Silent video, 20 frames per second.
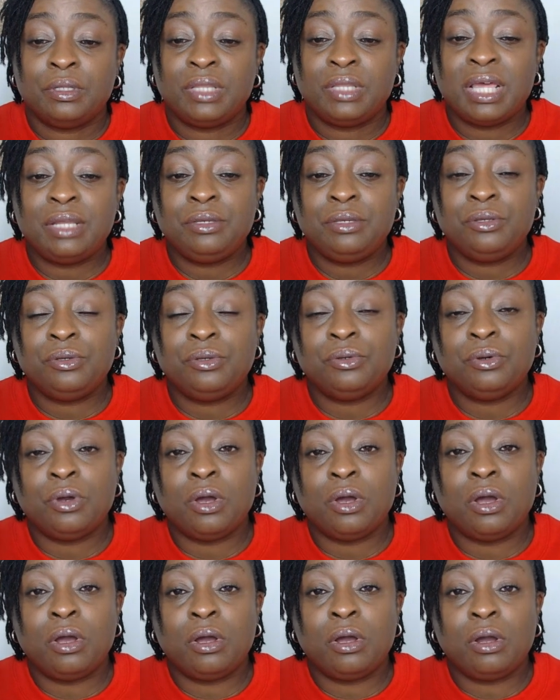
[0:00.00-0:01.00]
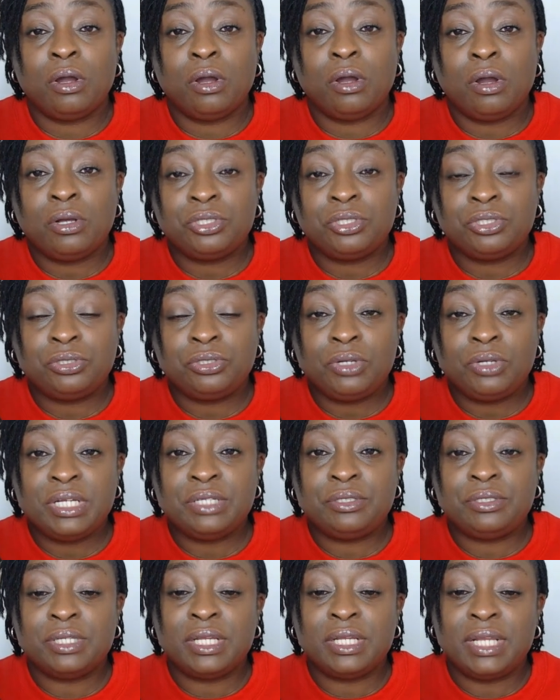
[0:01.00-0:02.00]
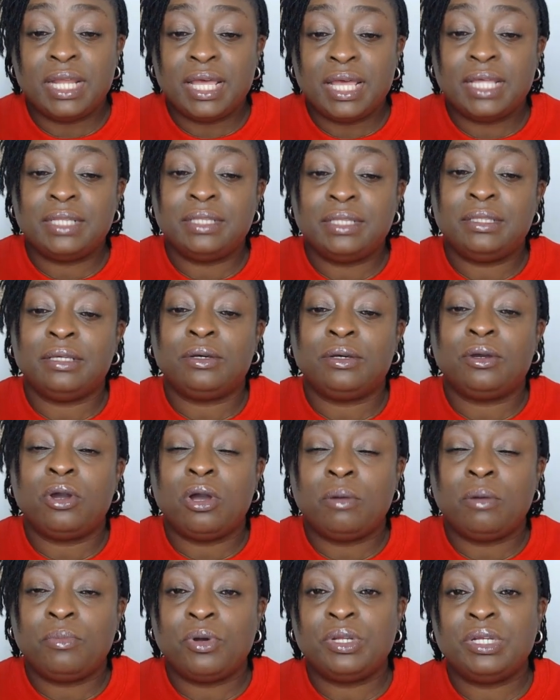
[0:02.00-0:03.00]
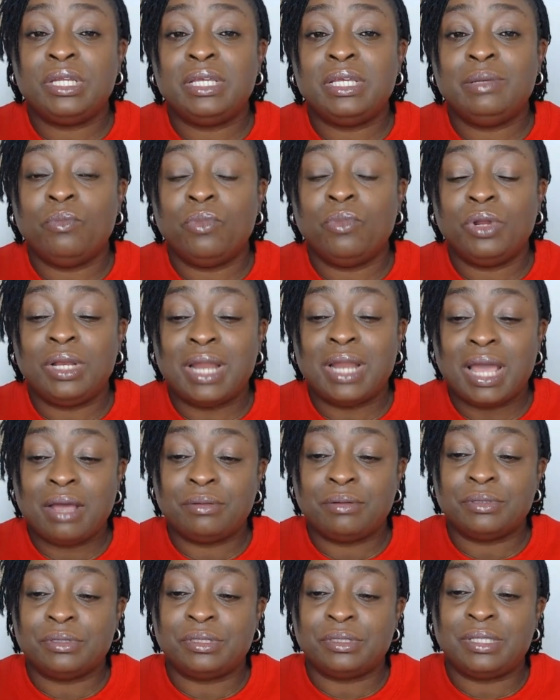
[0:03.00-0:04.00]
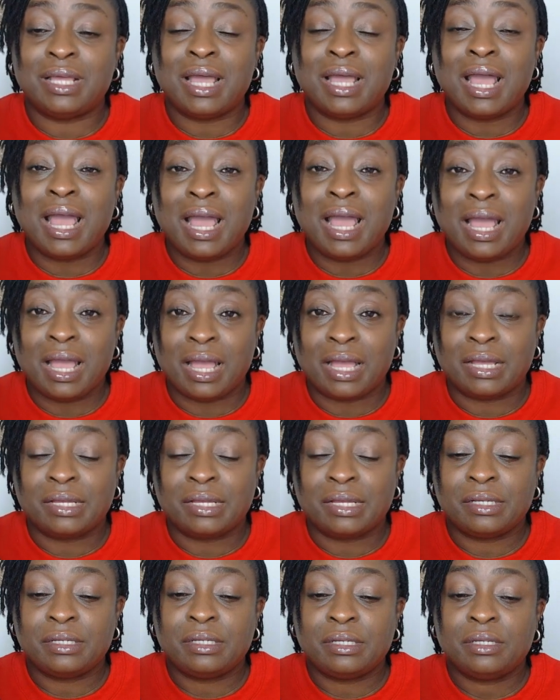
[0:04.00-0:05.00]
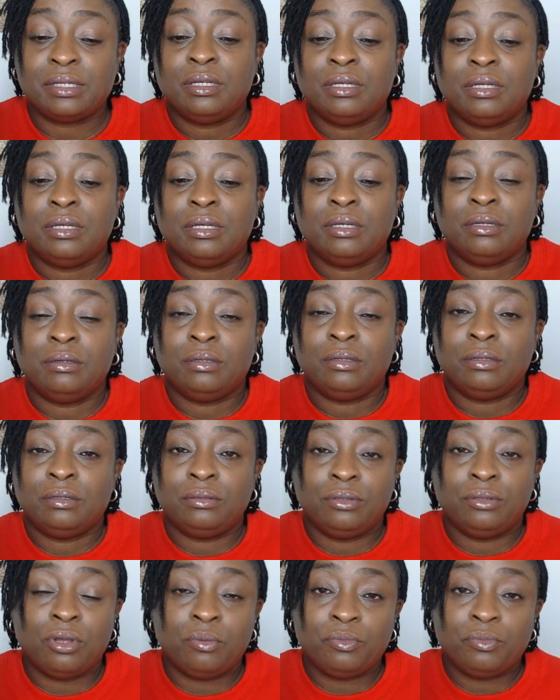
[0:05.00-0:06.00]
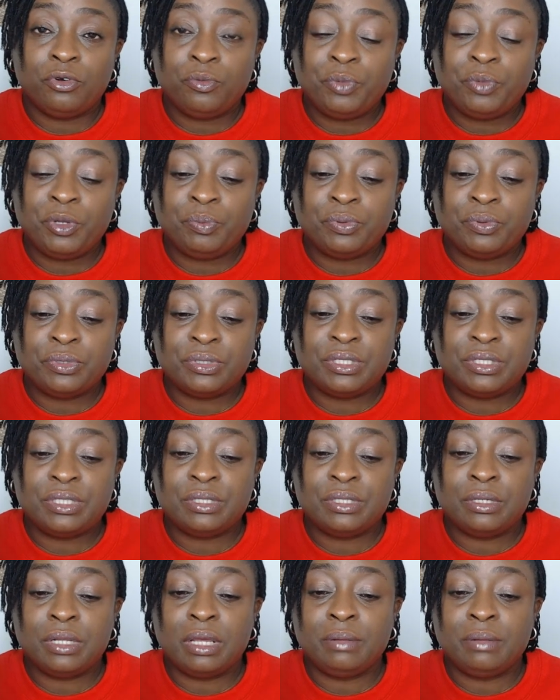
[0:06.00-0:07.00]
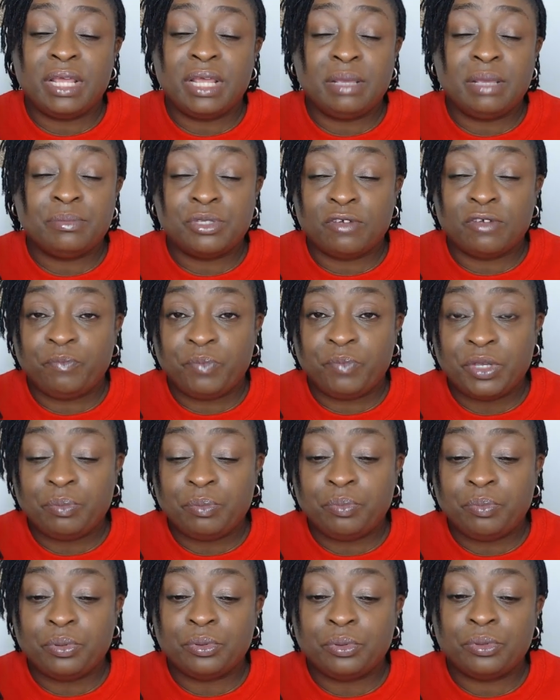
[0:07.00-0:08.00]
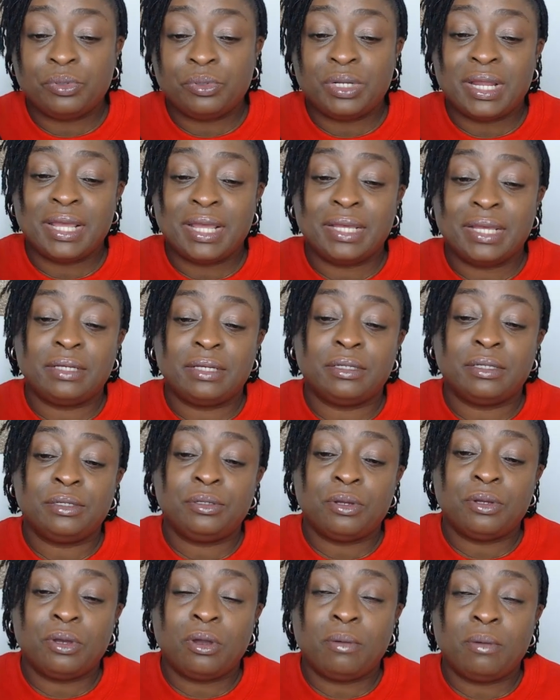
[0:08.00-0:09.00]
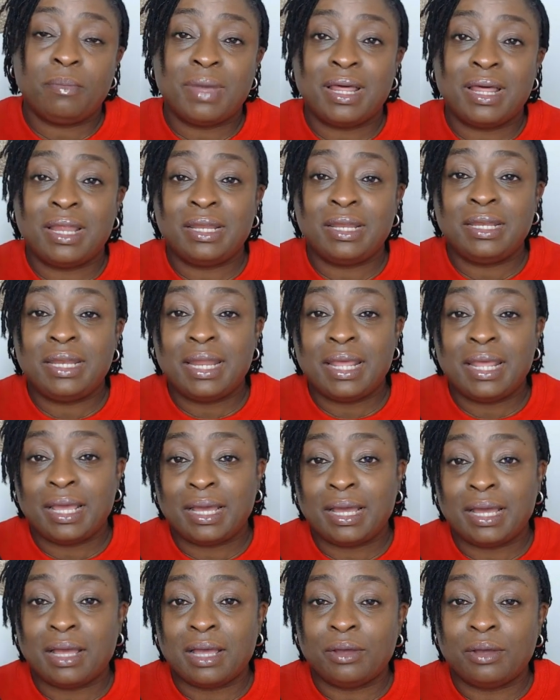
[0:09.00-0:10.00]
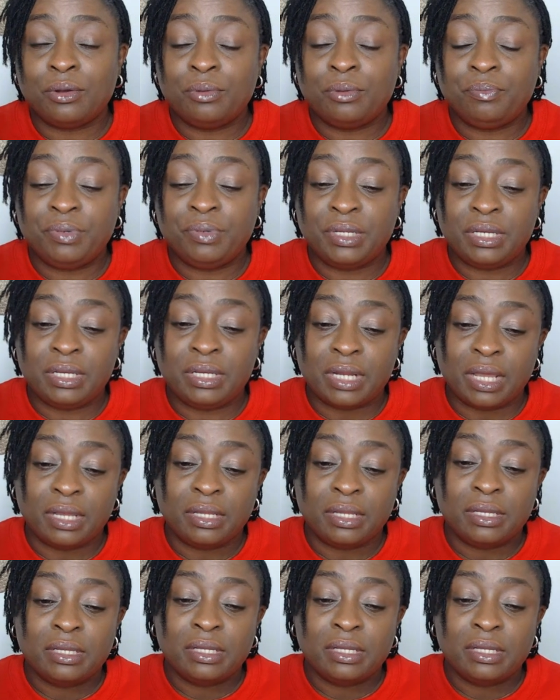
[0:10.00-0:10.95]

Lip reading: Then you also need to learn the common Igbo nouns, the aha. Normal people's names of people like Nneoma, Nneka, Obinna.